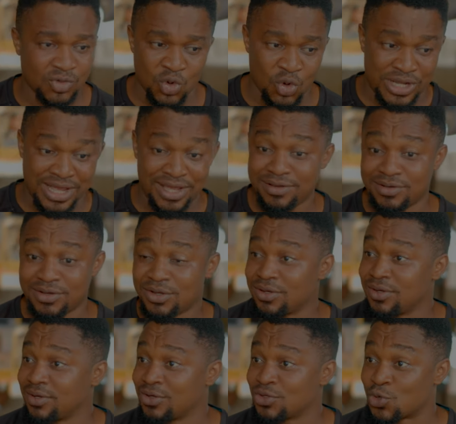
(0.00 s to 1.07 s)
Okay,
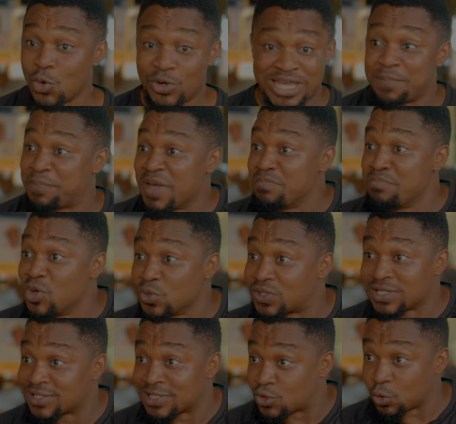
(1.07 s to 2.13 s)
so keeping
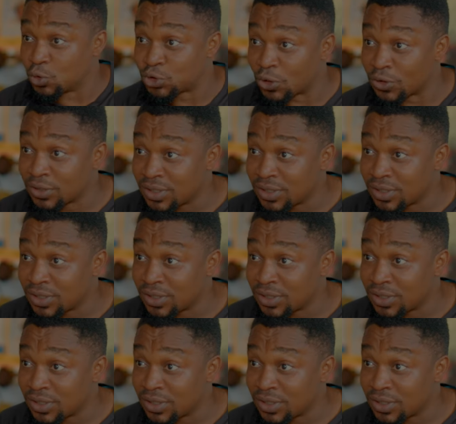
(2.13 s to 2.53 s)
mute is the solution?